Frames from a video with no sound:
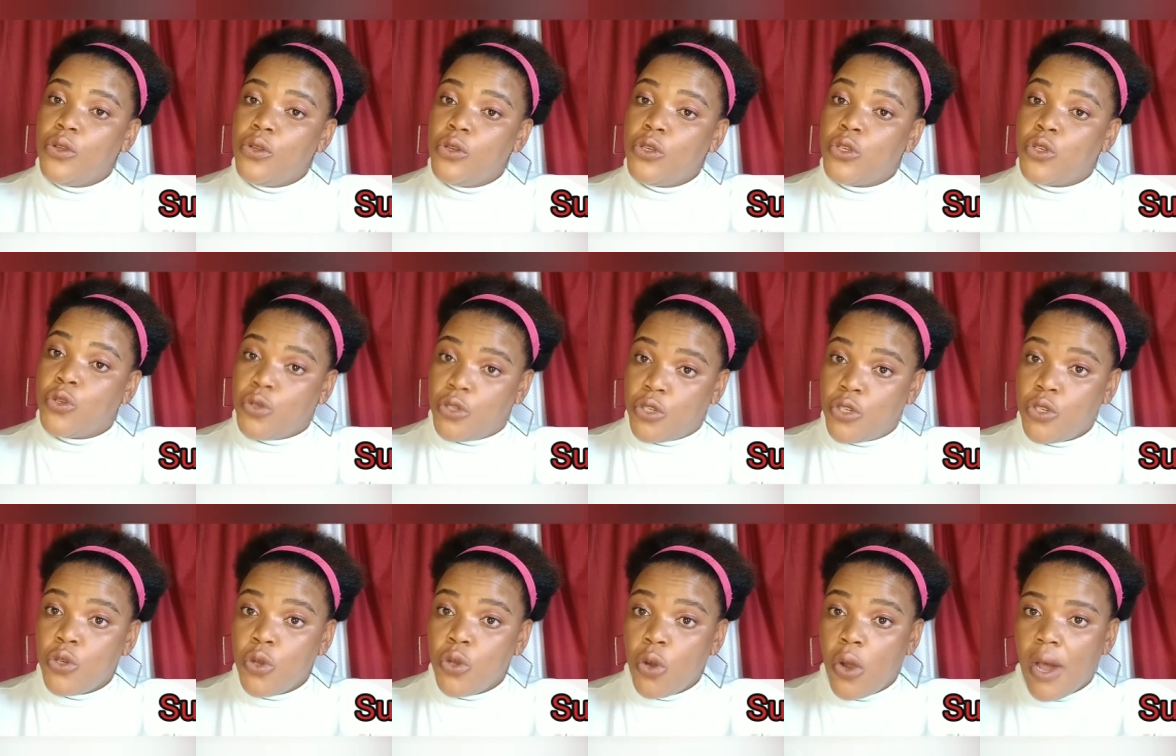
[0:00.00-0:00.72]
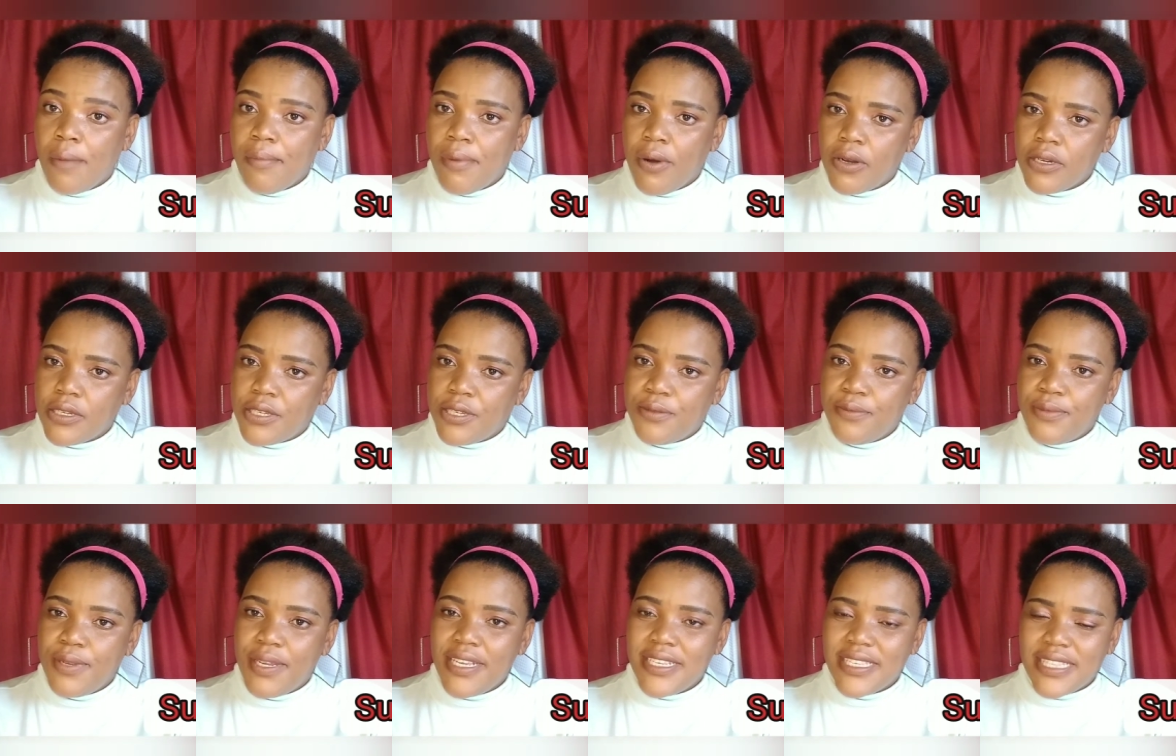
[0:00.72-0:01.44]
you should know about
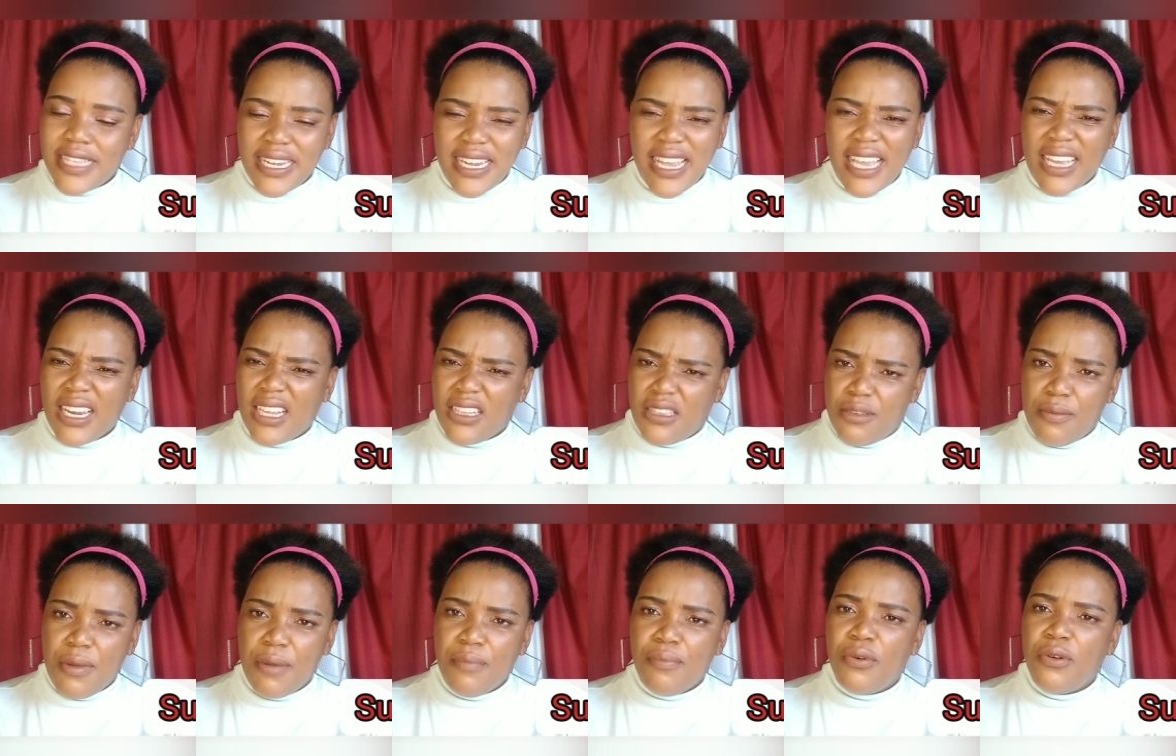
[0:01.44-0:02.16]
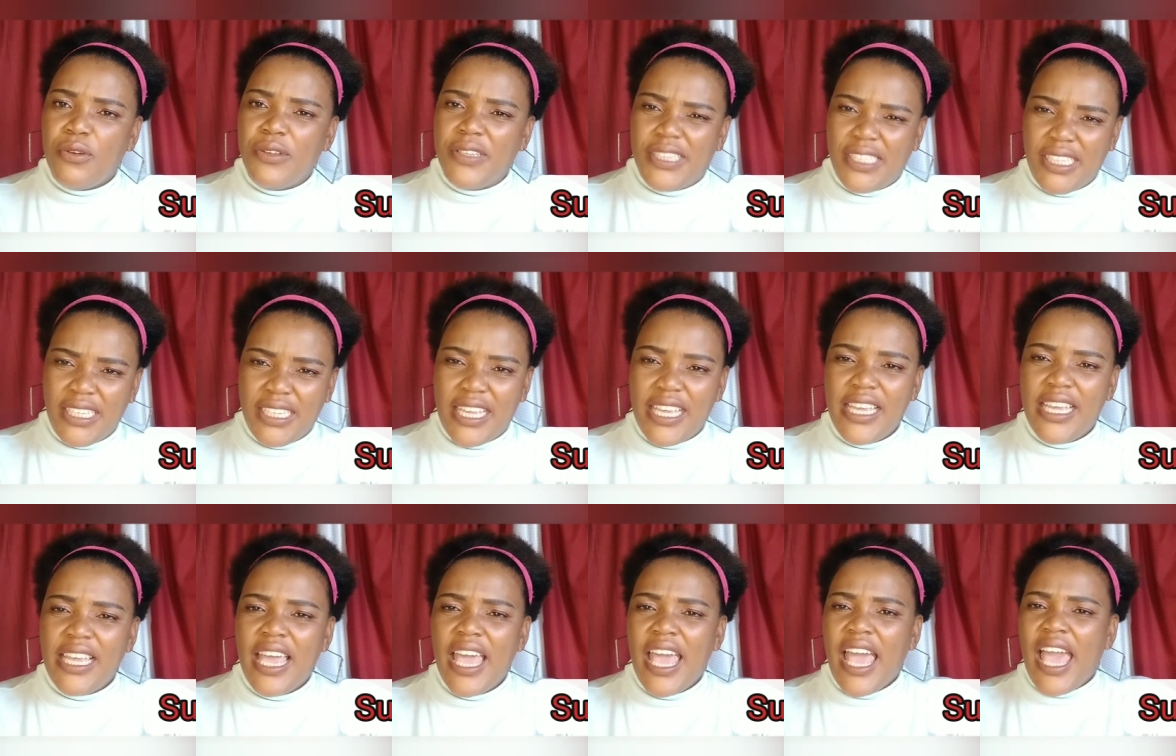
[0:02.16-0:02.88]
me is that I can't my
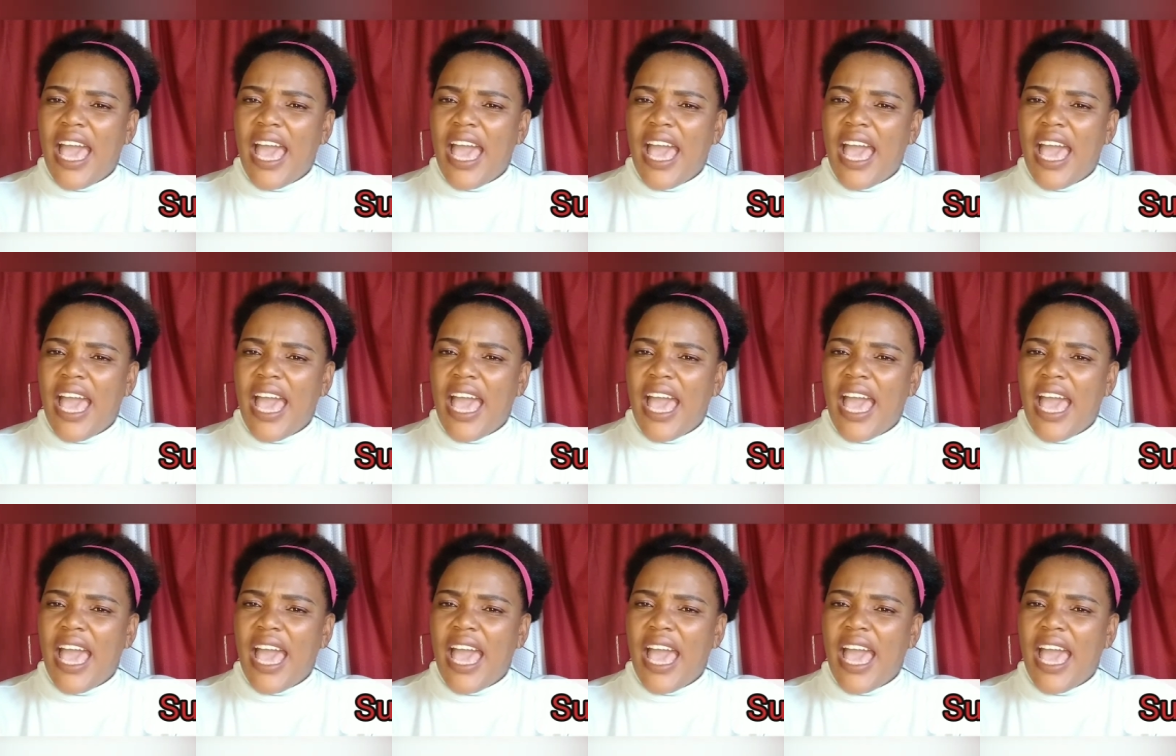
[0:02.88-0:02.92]
politiki,